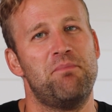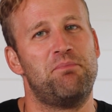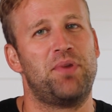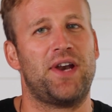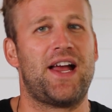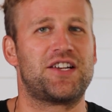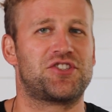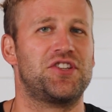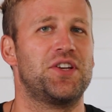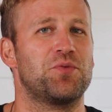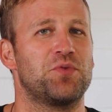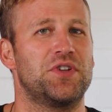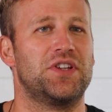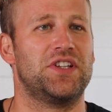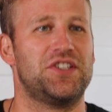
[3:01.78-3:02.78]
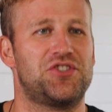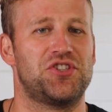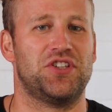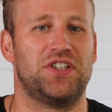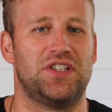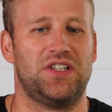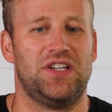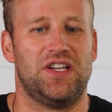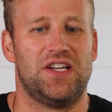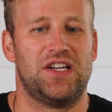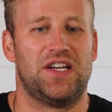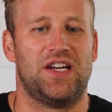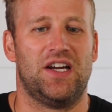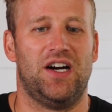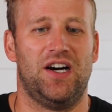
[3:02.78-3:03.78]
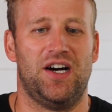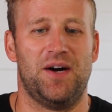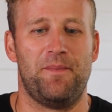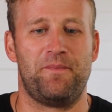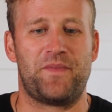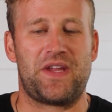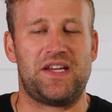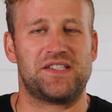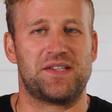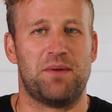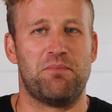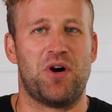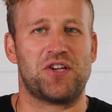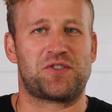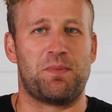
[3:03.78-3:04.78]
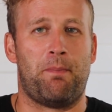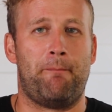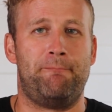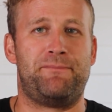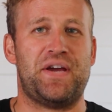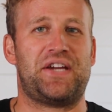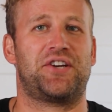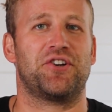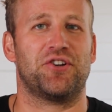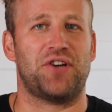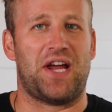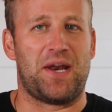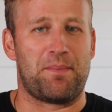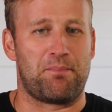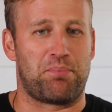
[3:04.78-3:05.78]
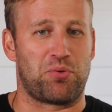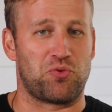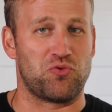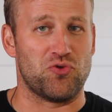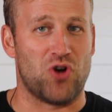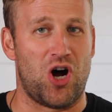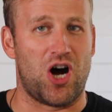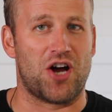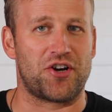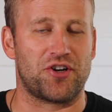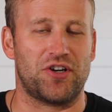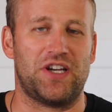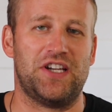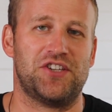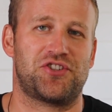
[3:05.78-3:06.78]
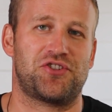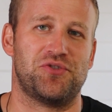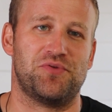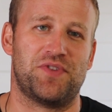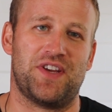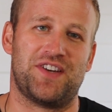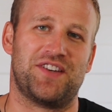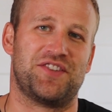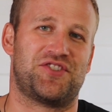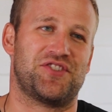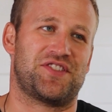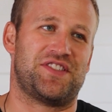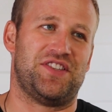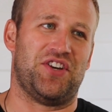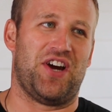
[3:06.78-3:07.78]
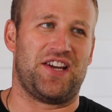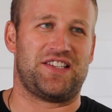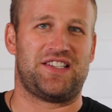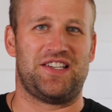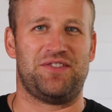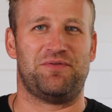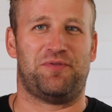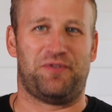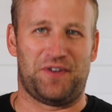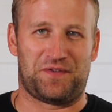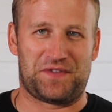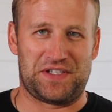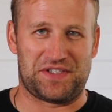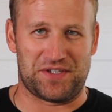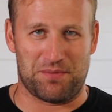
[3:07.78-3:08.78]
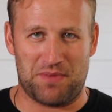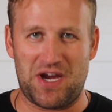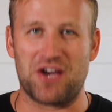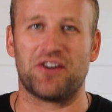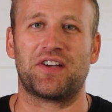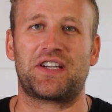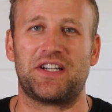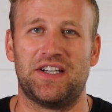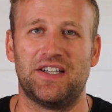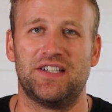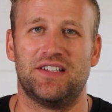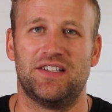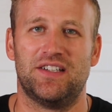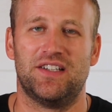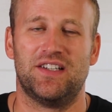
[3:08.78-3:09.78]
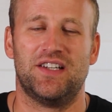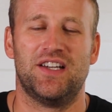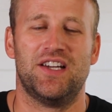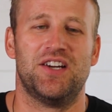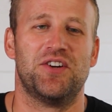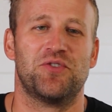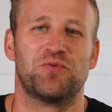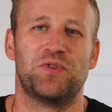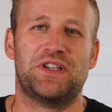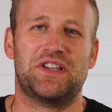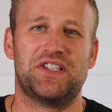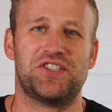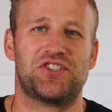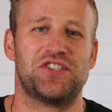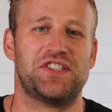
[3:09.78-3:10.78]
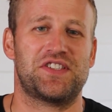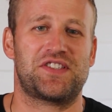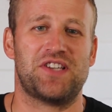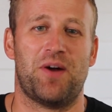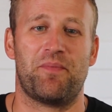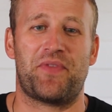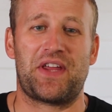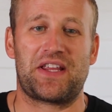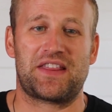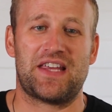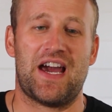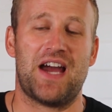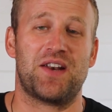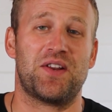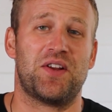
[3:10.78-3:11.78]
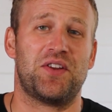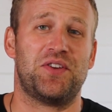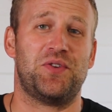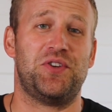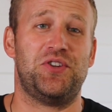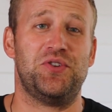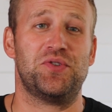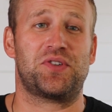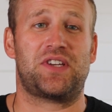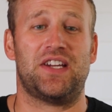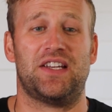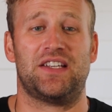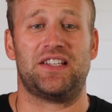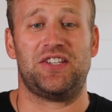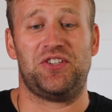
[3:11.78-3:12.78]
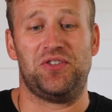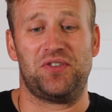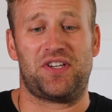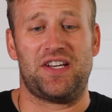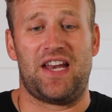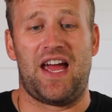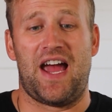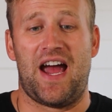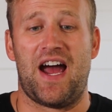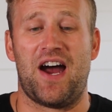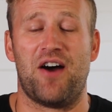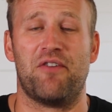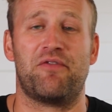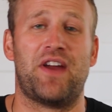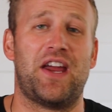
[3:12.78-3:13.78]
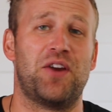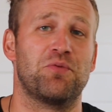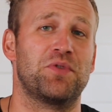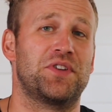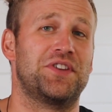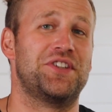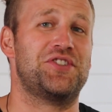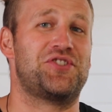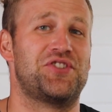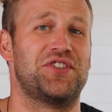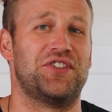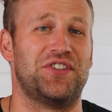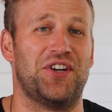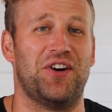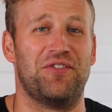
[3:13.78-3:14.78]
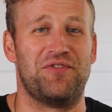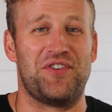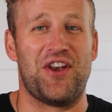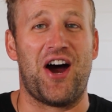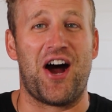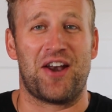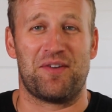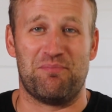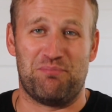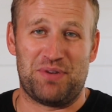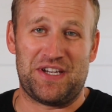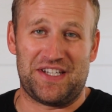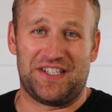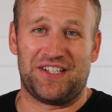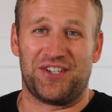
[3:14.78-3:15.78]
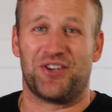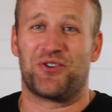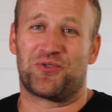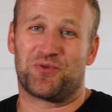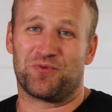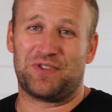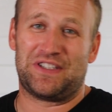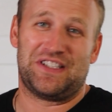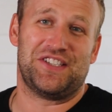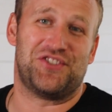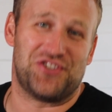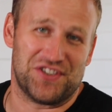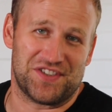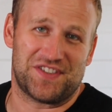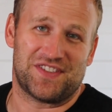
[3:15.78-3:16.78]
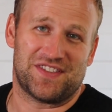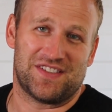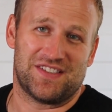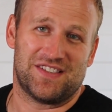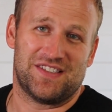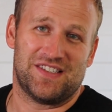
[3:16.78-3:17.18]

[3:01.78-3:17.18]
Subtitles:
But actually religion is a much bigger and broader issue than just 1950s America. Religion is something that you can have a religion of not being religious.